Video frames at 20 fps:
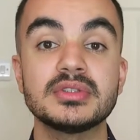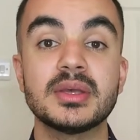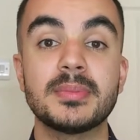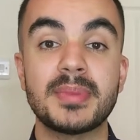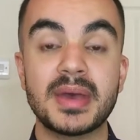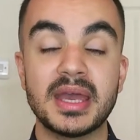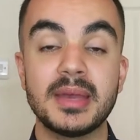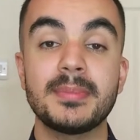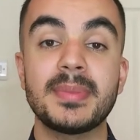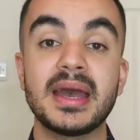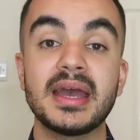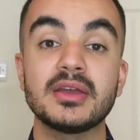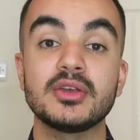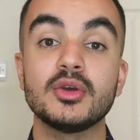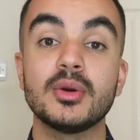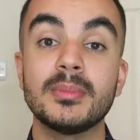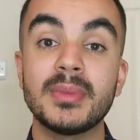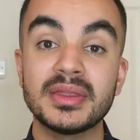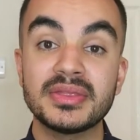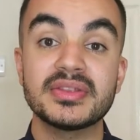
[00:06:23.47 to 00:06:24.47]
to pay back
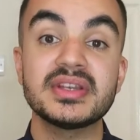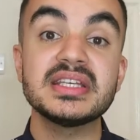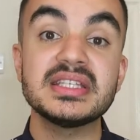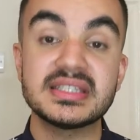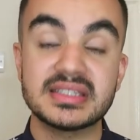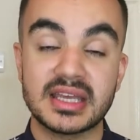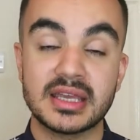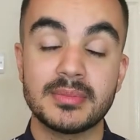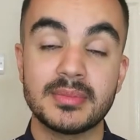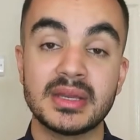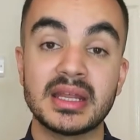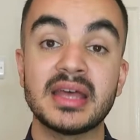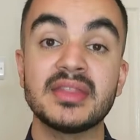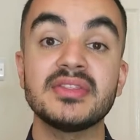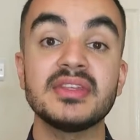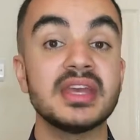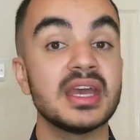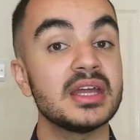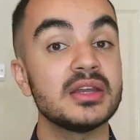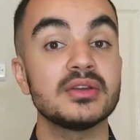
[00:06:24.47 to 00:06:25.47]
your monthly statement at
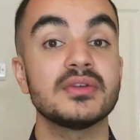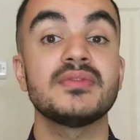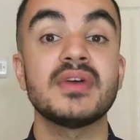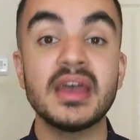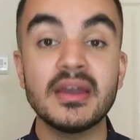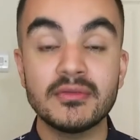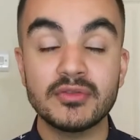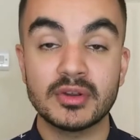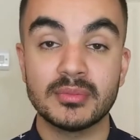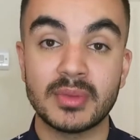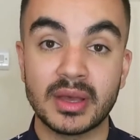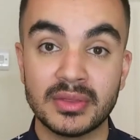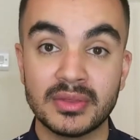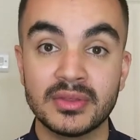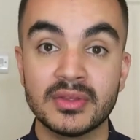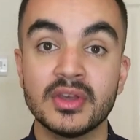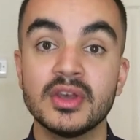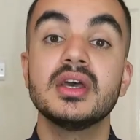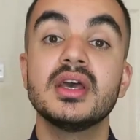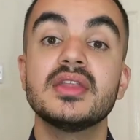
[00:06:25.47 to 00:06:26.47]
the end of every
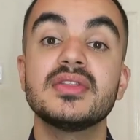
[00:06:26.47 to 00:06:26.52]
month,